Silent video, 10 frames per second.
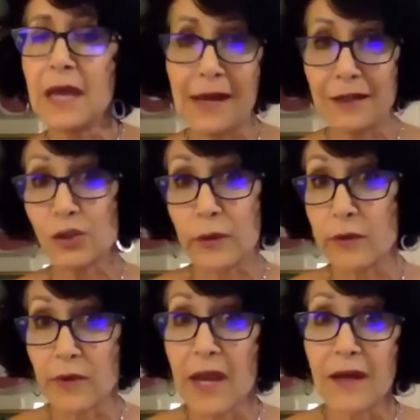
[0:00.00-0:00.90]
actually
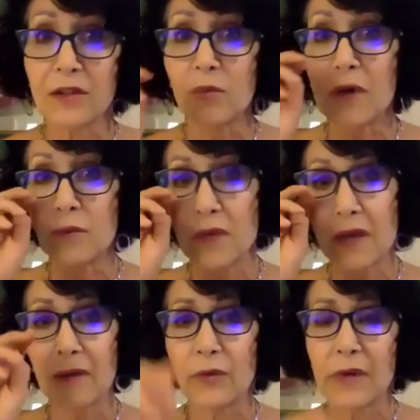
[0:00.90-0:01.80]
react the way
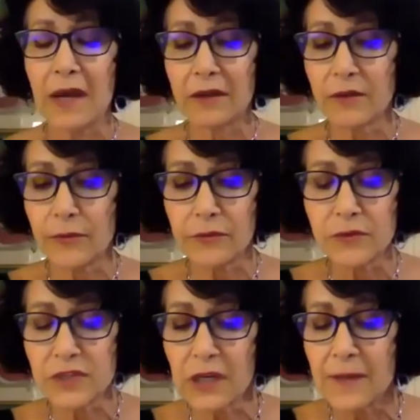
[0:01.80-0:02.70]
we react through
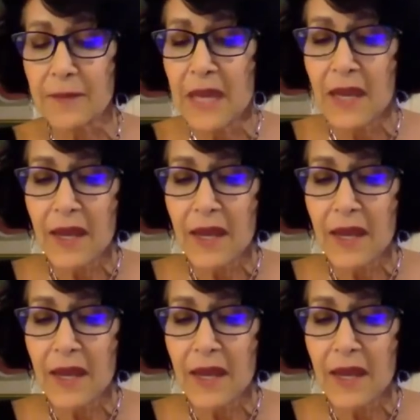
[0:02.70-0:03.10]
time.